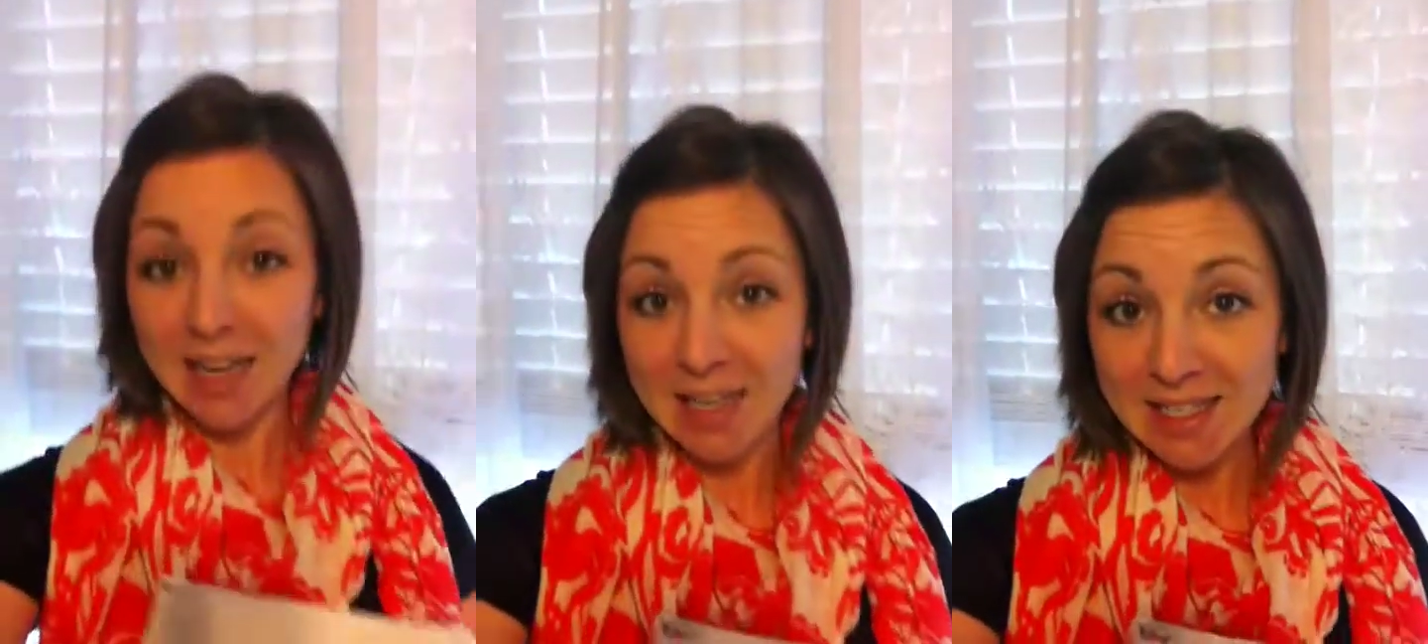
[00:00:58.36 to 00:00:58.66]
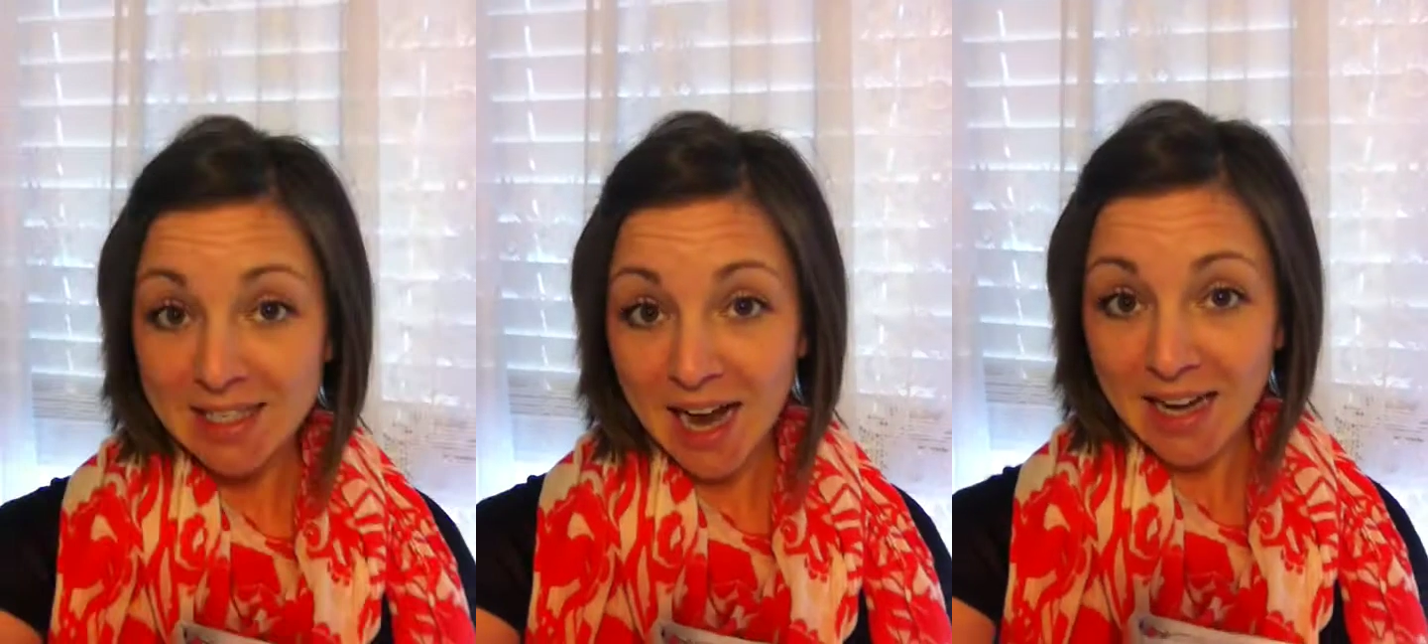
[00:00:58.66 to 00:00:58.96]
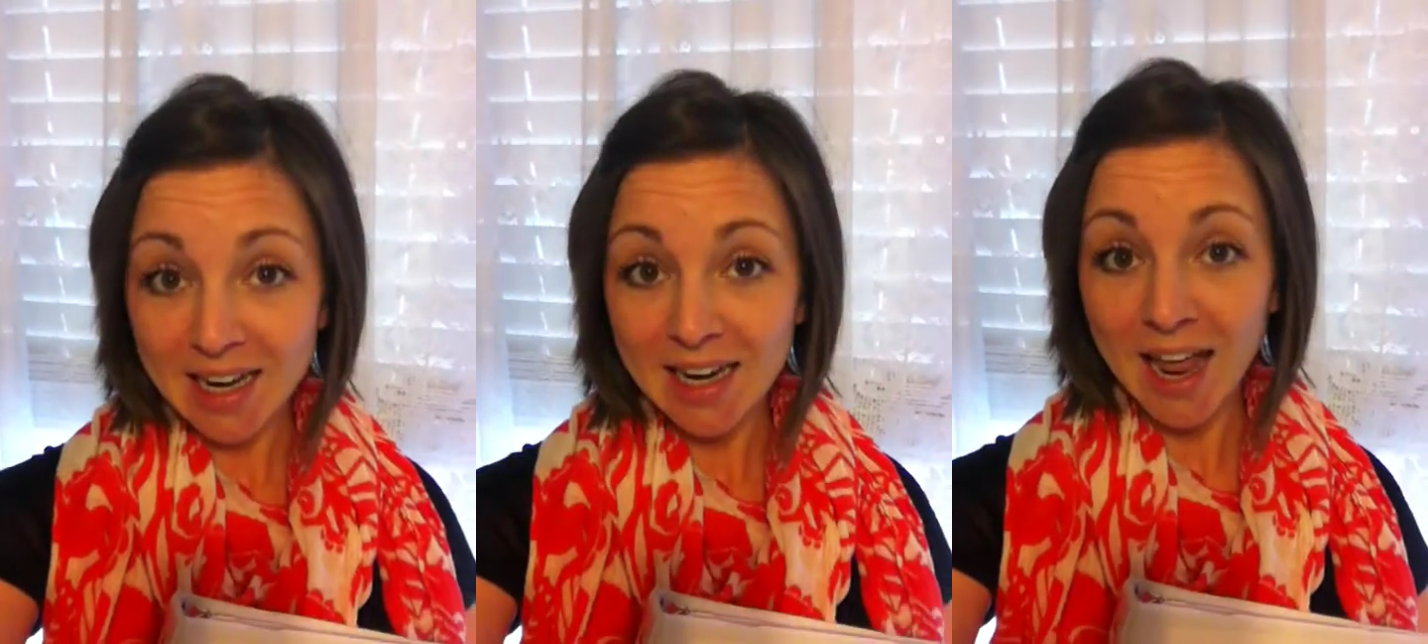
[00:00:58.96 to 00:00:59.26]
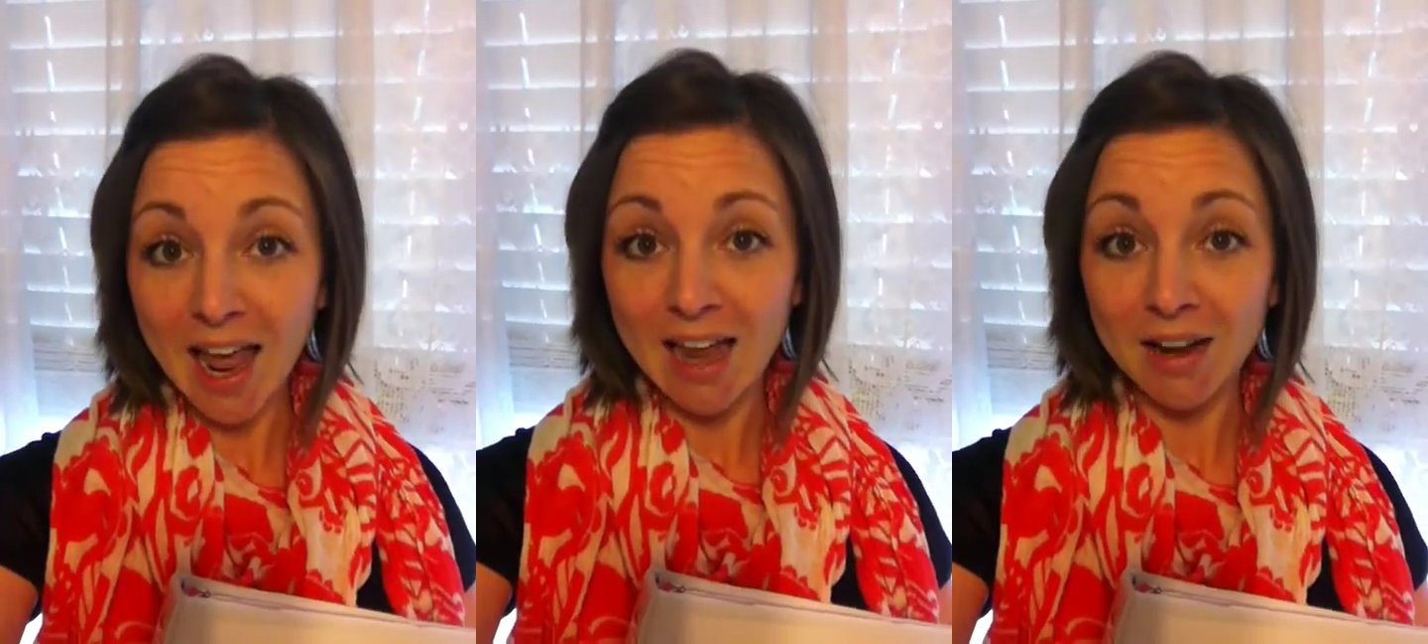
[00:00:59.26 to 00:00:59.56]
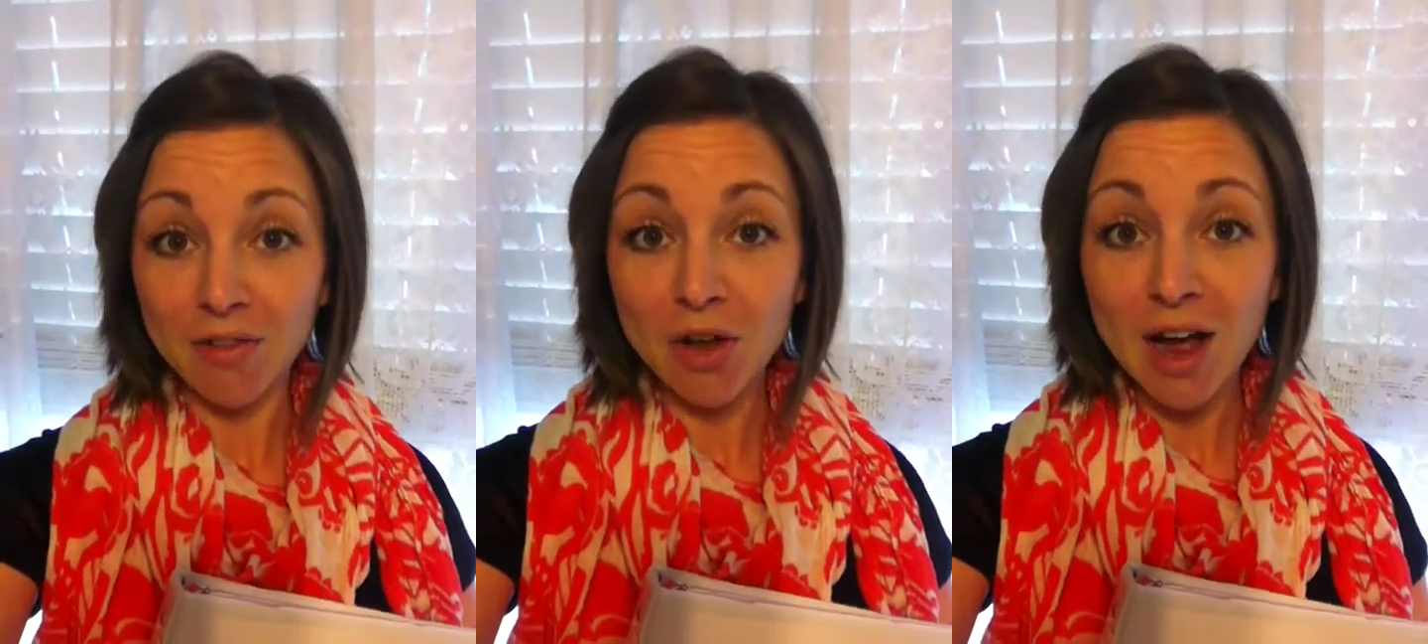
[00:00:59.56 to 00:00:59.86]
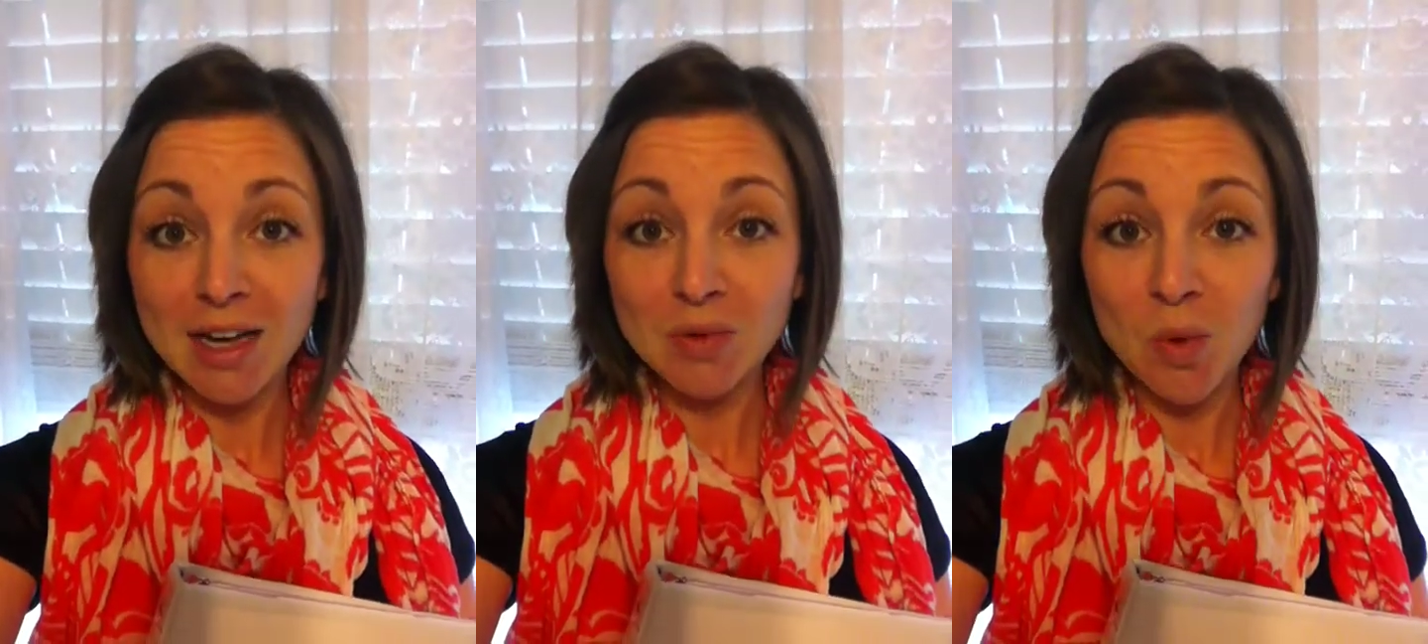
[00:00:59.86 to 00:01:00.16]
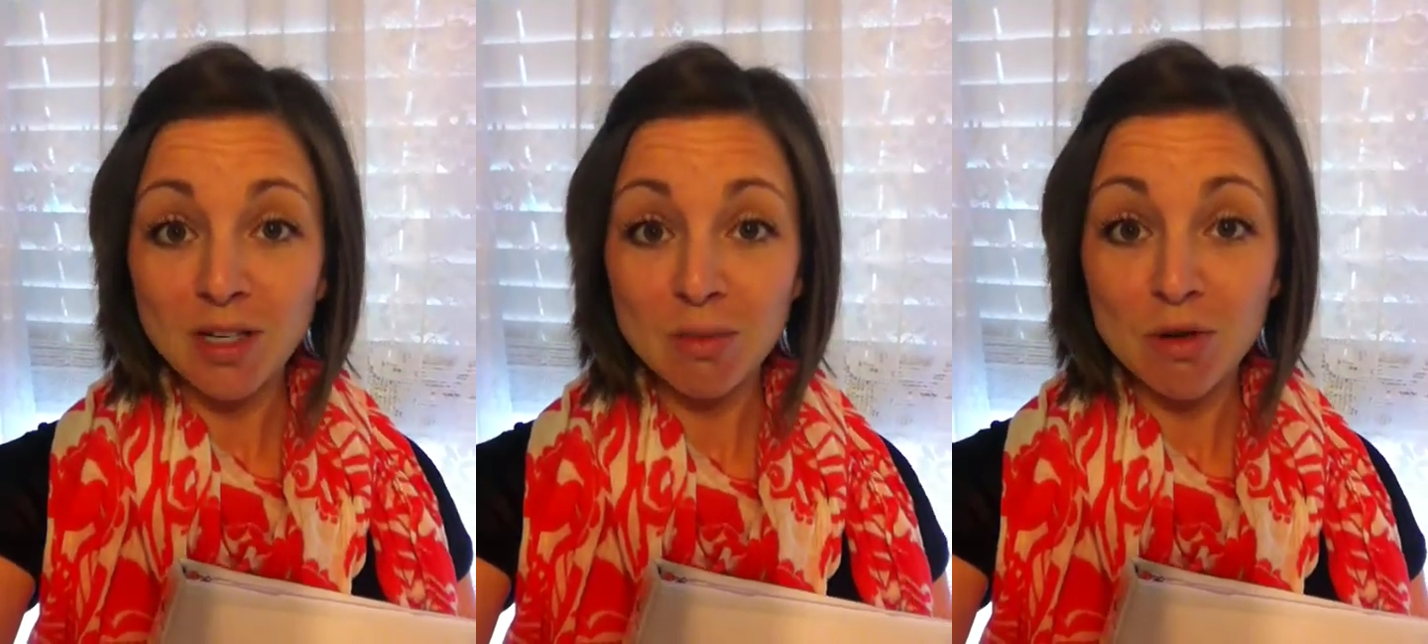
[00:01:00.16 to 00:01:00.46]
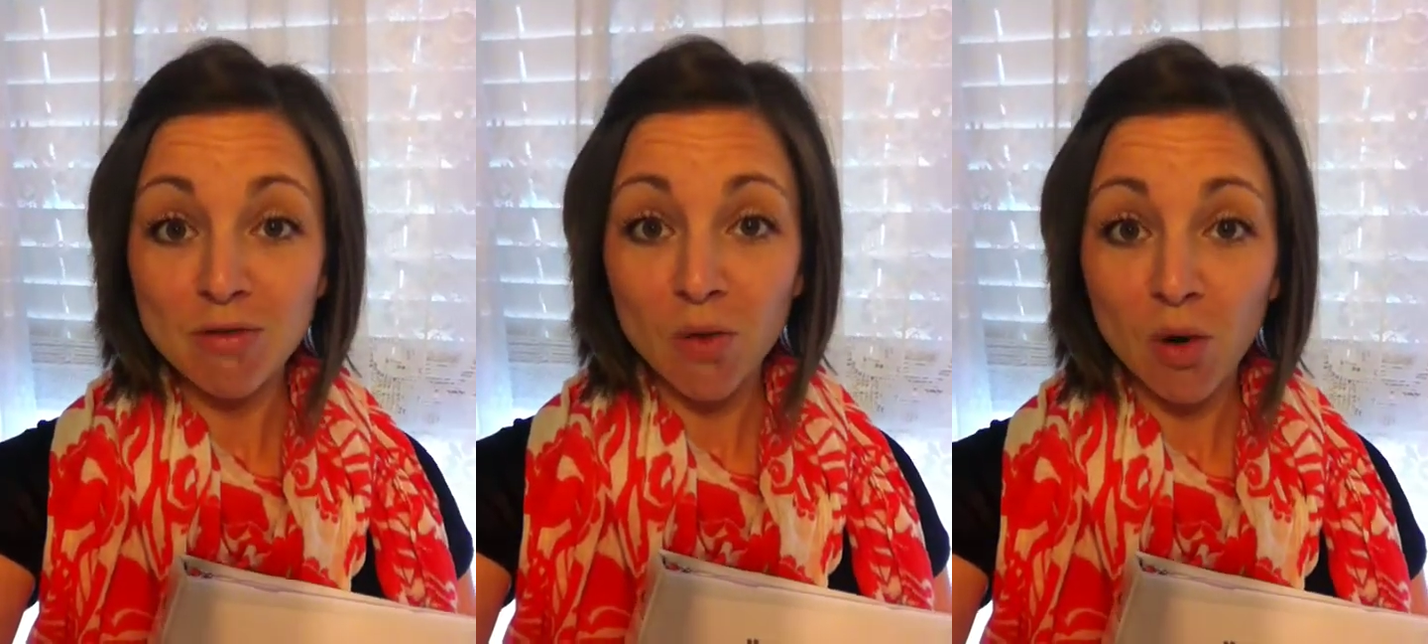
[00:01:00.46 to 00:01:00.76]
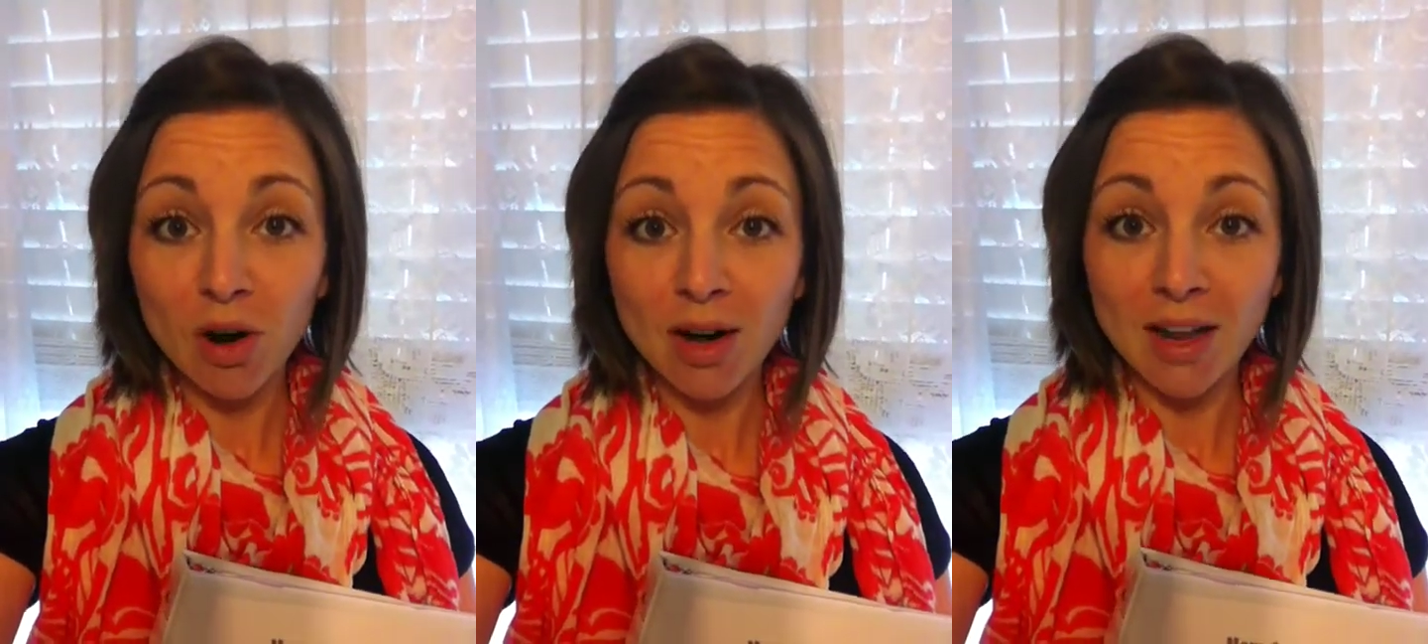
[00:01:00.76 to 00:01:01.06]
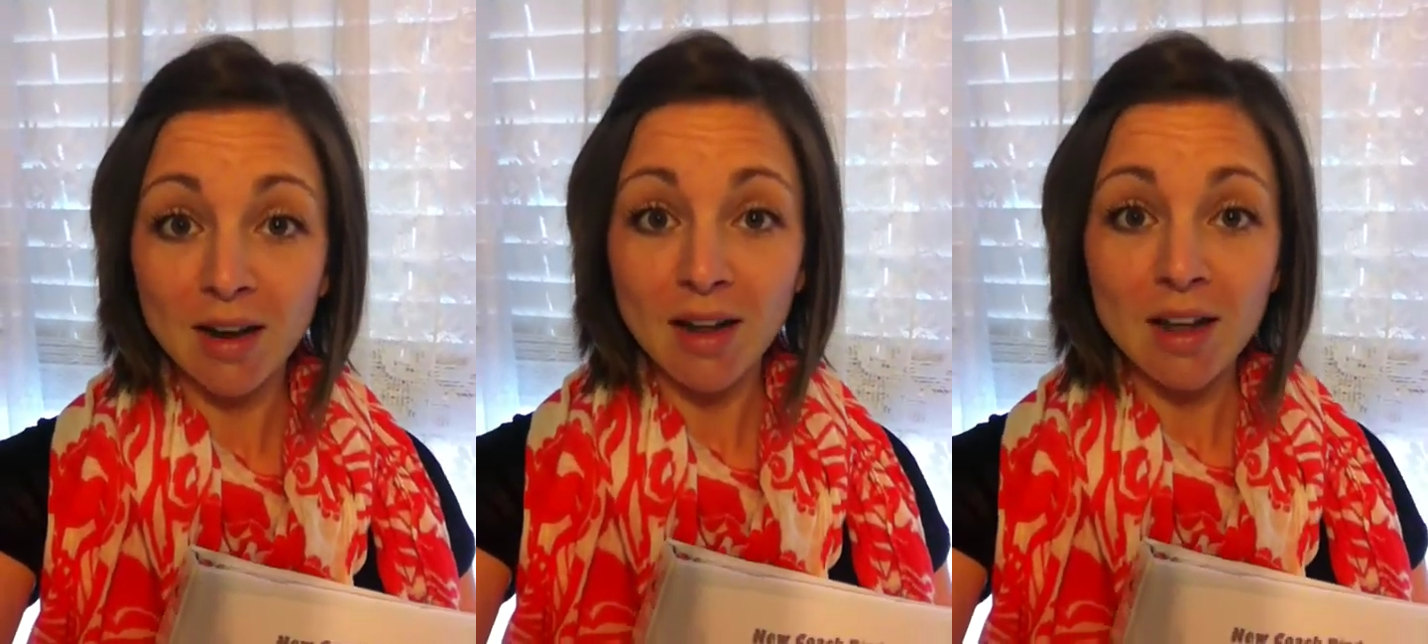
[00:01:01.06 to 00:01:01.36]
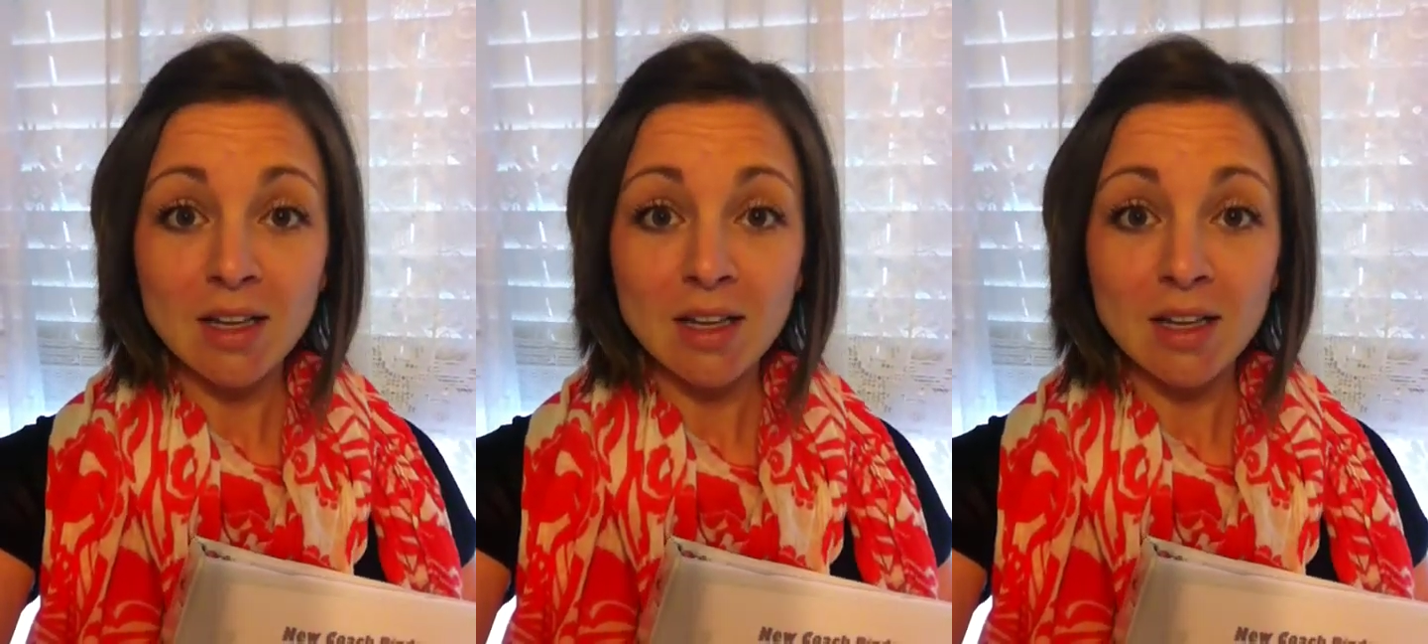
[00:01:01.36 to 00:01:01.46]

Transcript: get excited, and if you guys want to move forward and